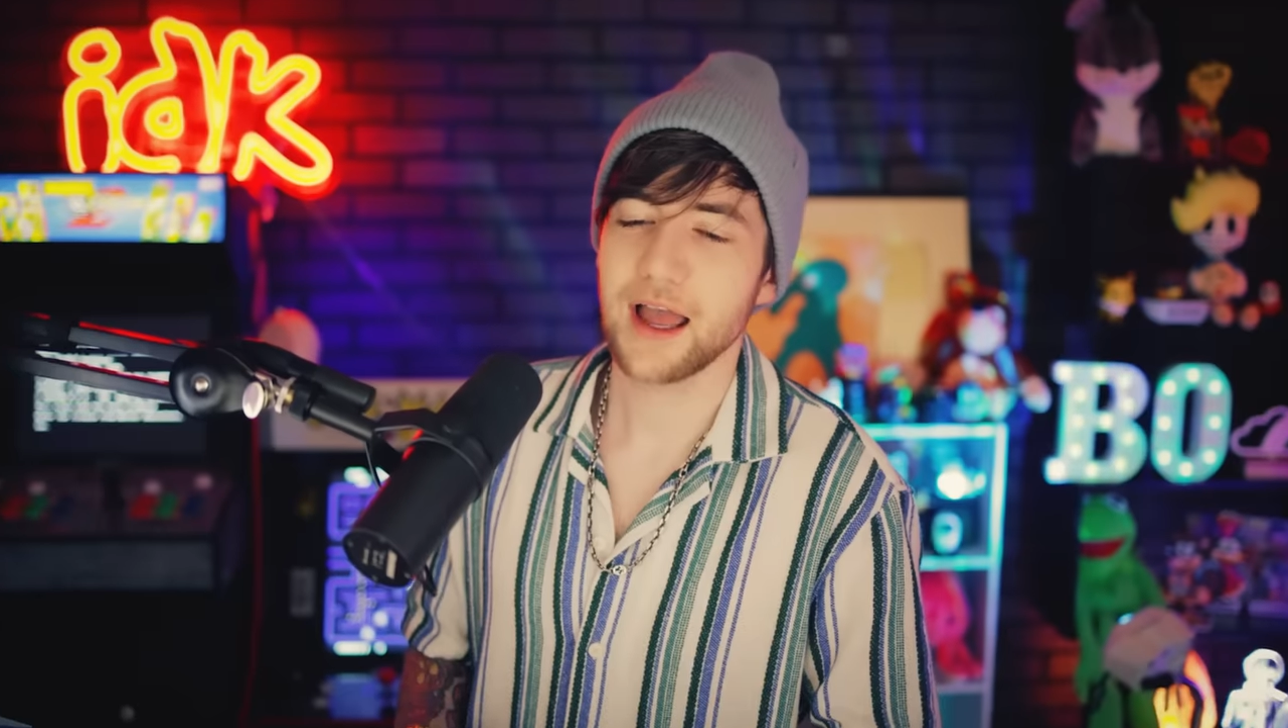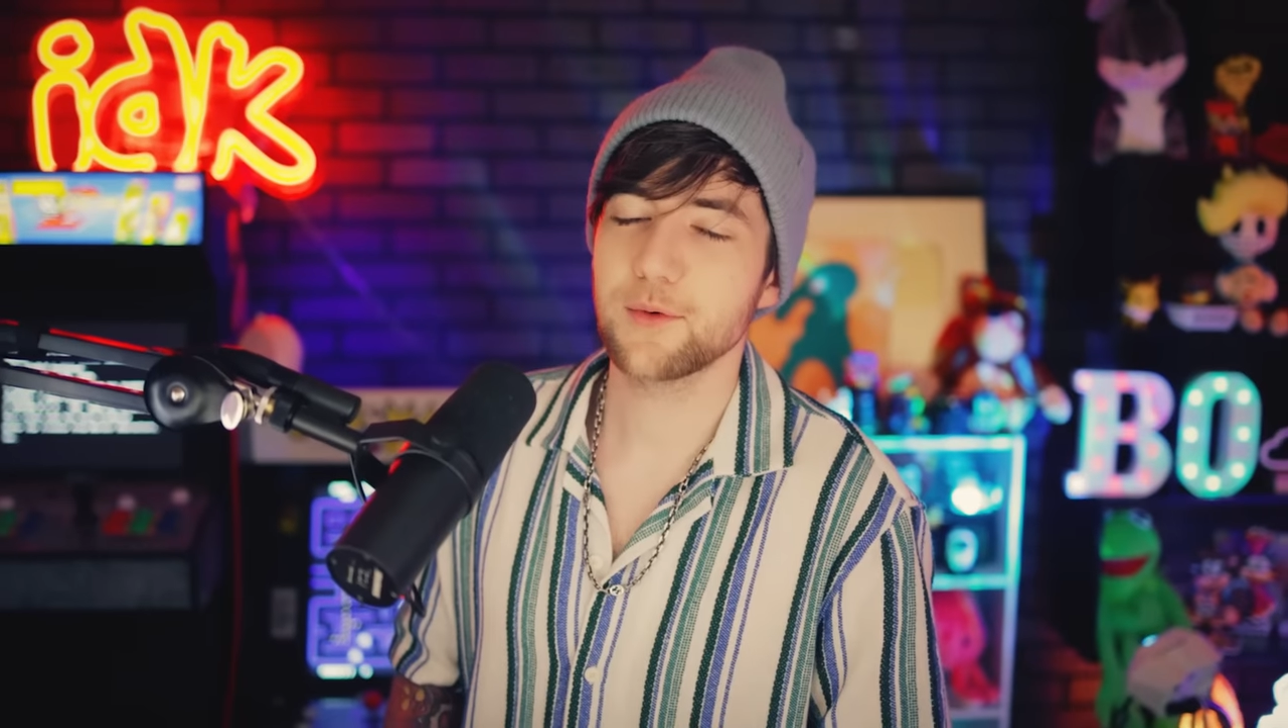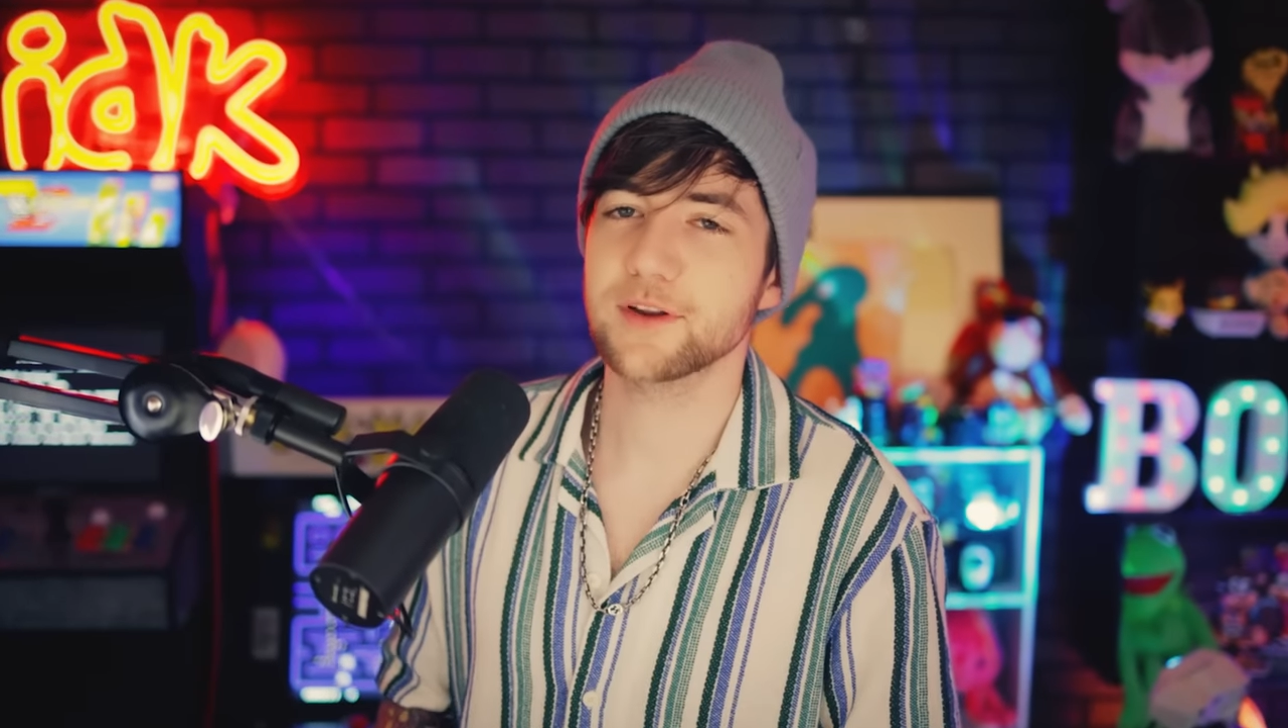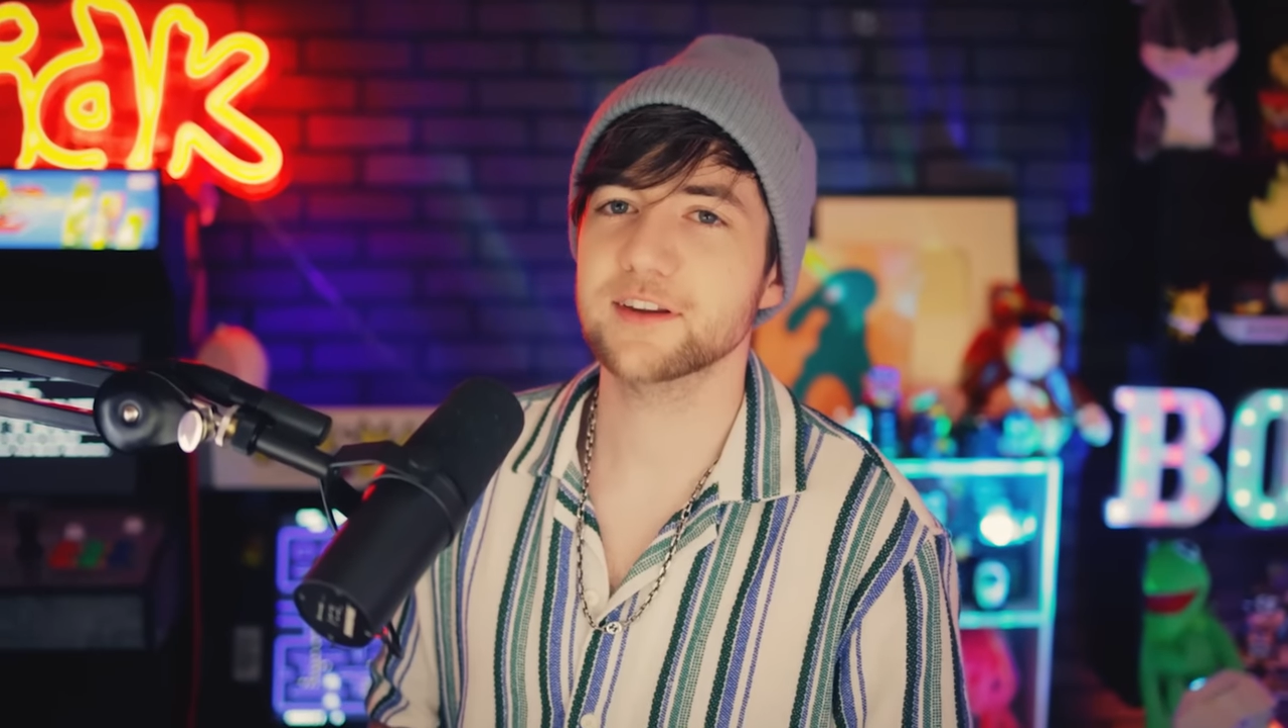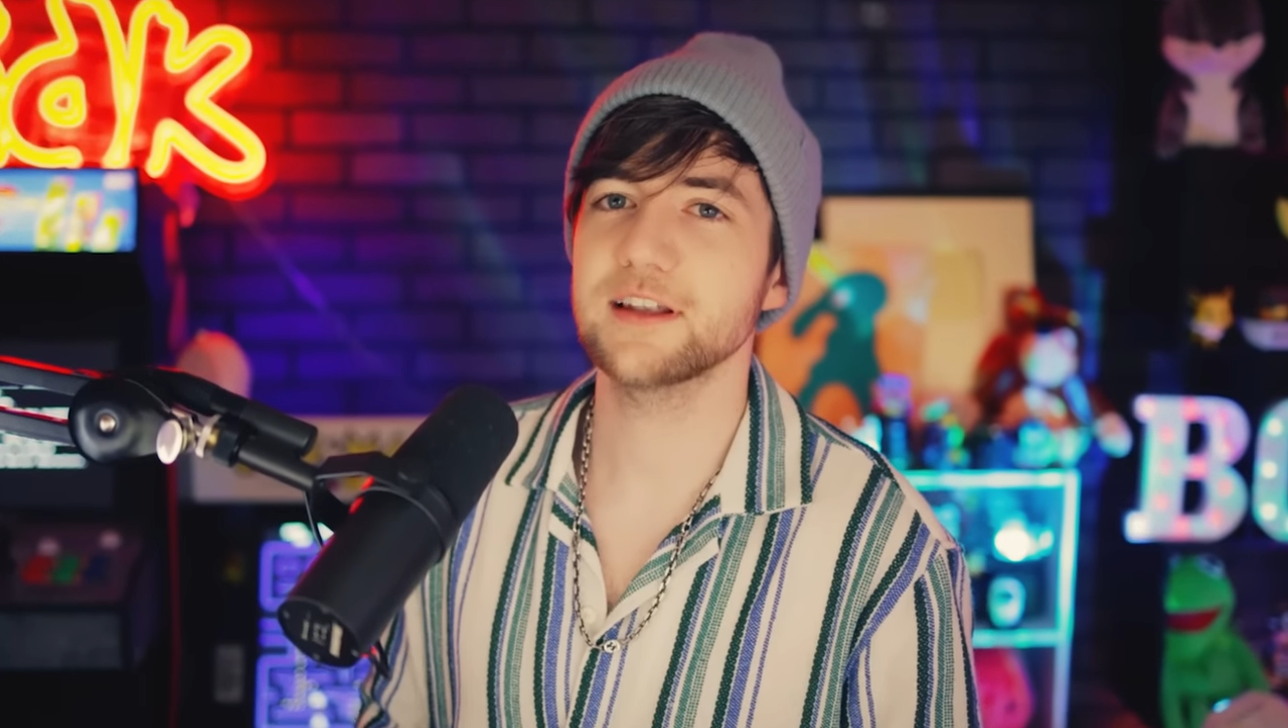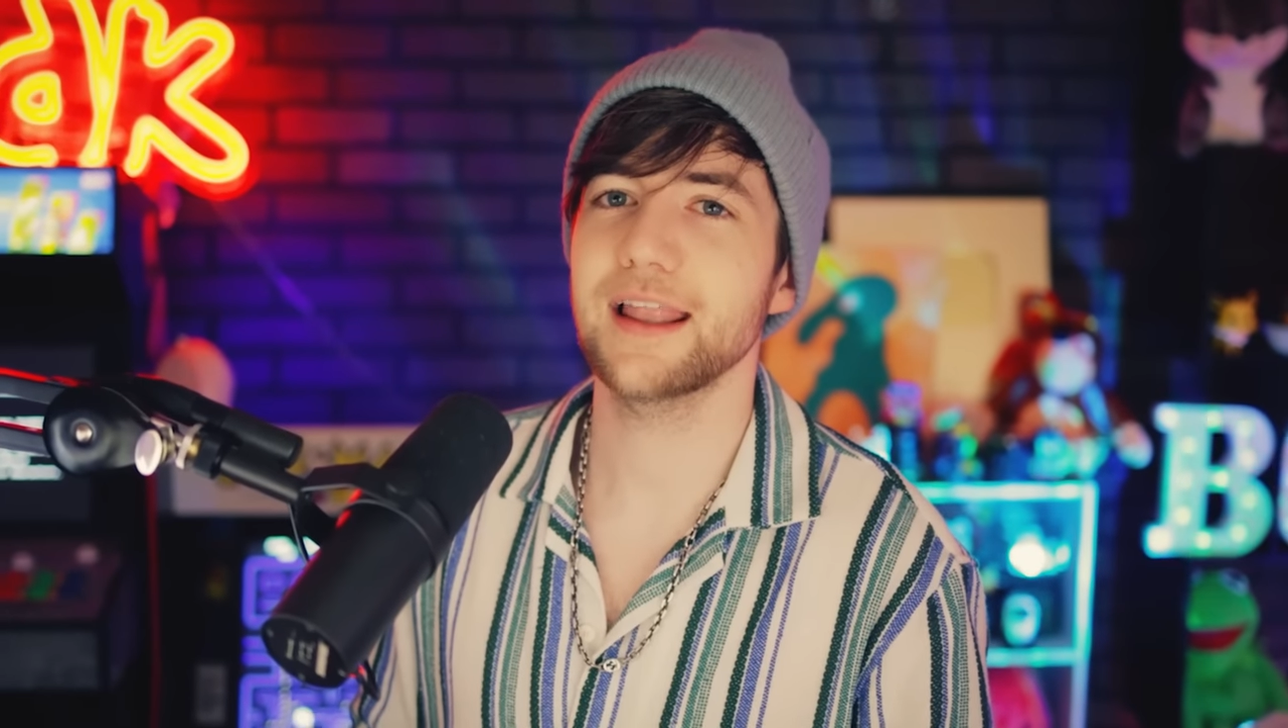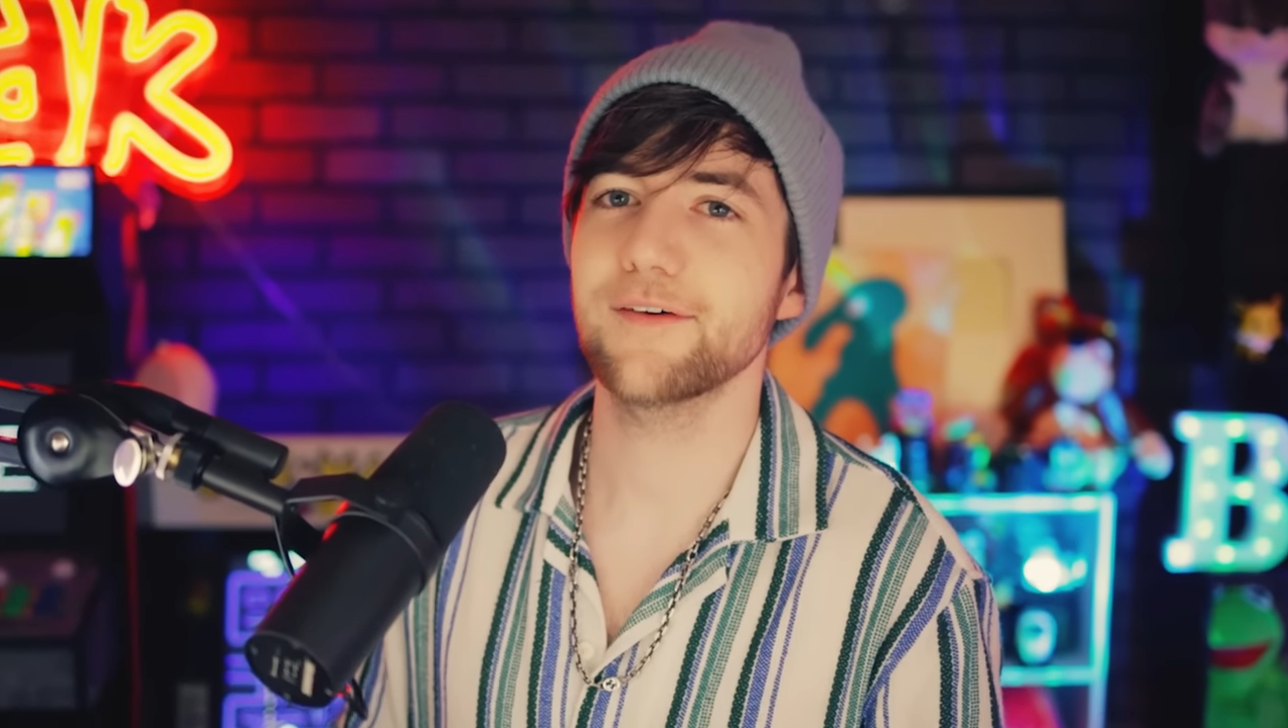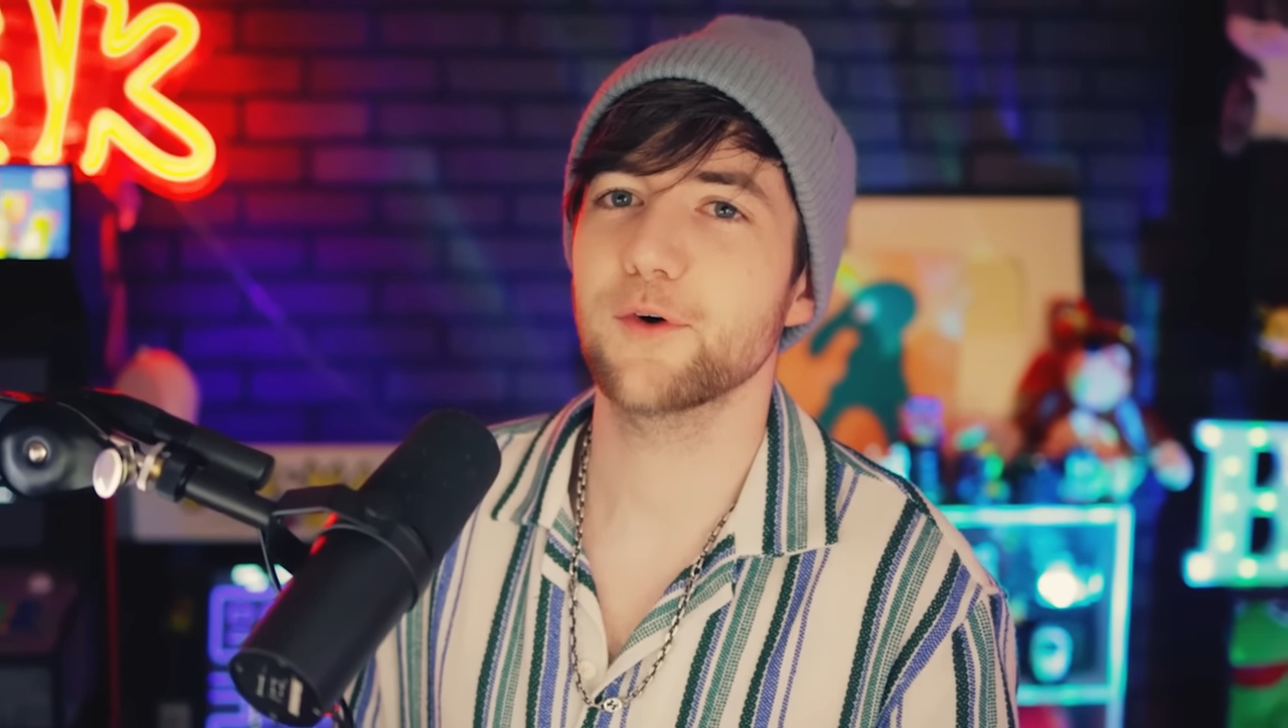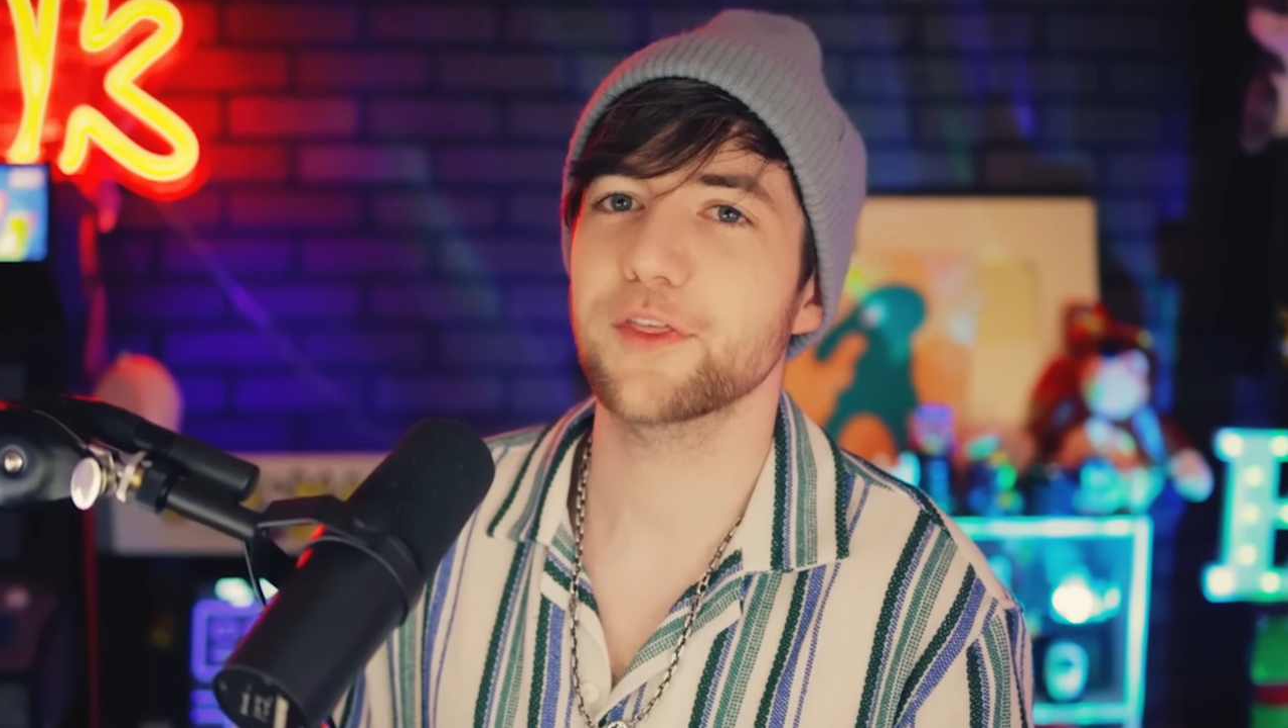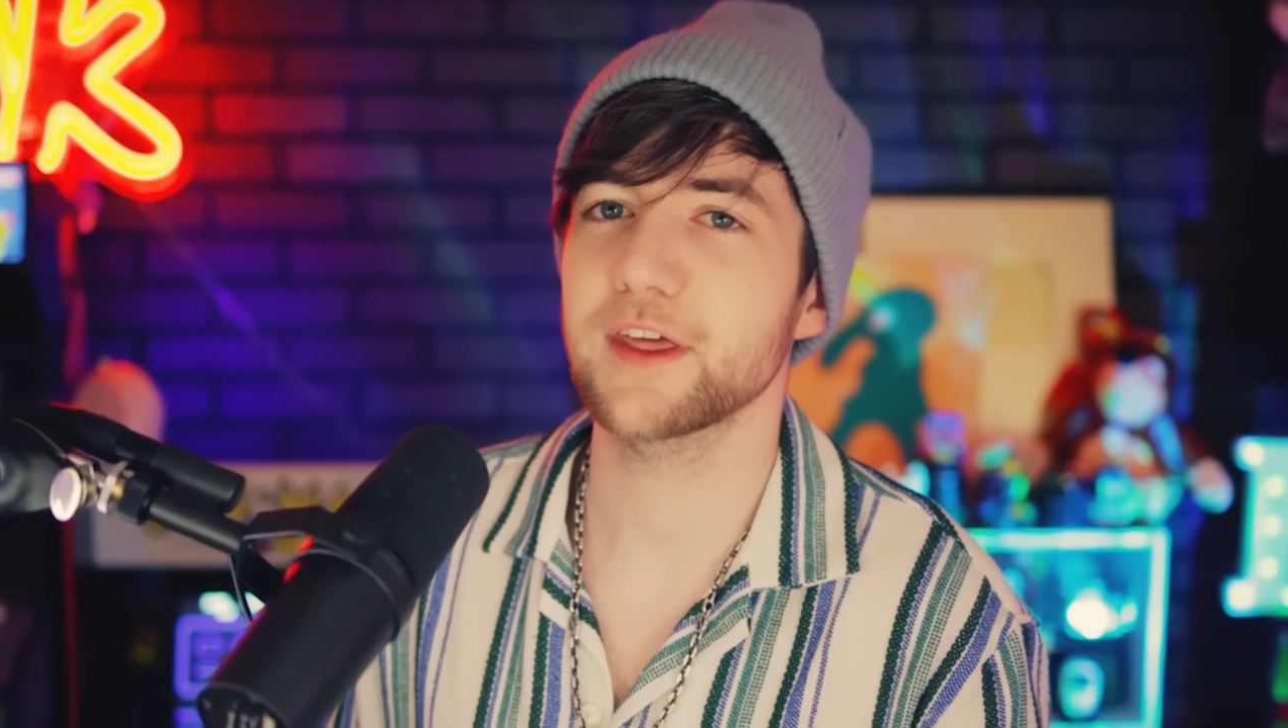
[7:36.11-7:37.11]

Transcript: I was in love with